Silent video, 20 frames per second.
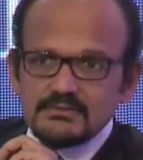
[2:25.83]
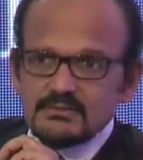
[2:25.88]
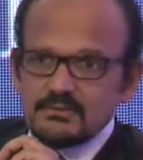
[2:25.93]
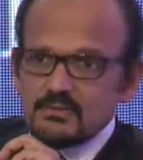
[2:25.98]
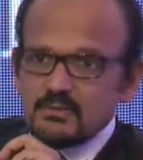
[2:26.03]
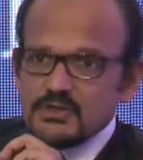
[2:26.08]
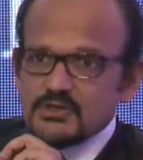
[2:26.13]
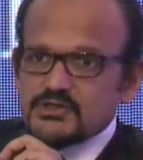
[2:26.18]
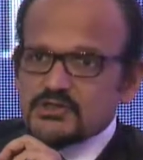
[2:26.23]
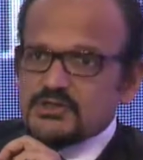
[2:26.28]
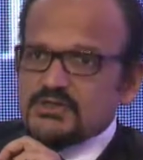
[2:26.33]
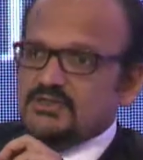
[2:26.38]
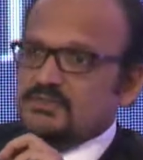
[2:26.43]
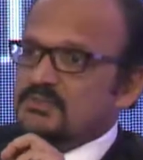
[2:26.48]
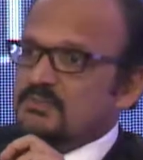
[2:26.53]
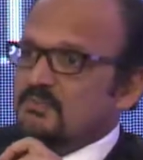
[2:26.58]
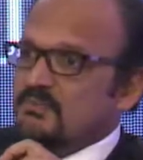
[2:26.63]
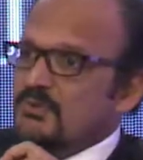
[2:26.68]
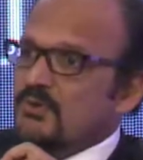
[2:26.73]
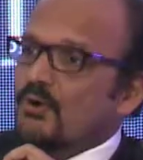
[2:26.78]
which is
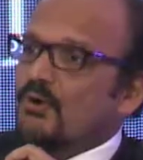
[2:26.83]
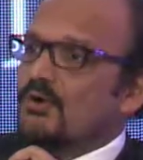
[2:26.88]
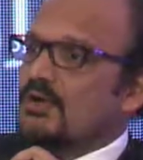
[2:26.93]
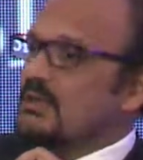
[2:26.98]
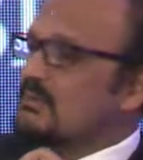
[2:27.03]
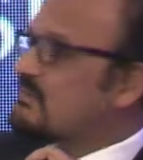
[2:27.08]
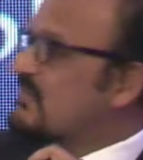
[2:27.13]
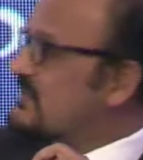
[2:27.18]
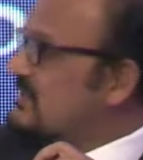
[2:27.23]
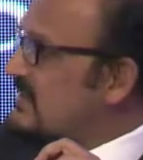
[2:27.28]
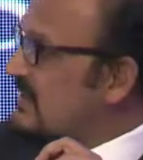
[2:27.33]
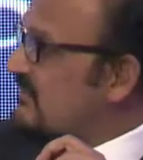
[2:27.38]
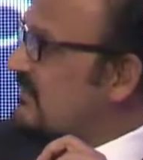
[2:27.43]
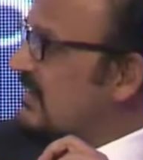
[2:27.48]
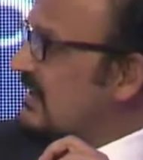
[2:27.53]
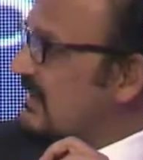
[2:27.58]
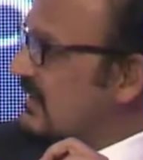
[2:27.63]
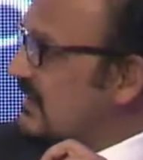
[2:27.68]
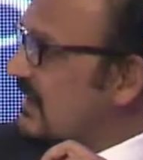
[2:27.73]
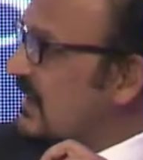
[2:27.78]
purely Pacific
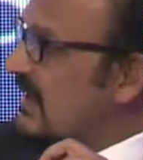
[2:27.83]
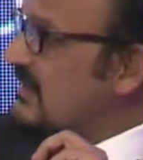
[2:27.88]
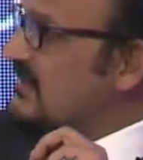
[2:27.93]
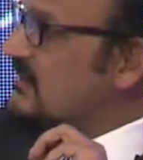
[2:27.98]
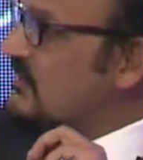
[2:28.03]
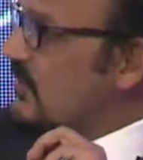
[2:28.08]
Alliance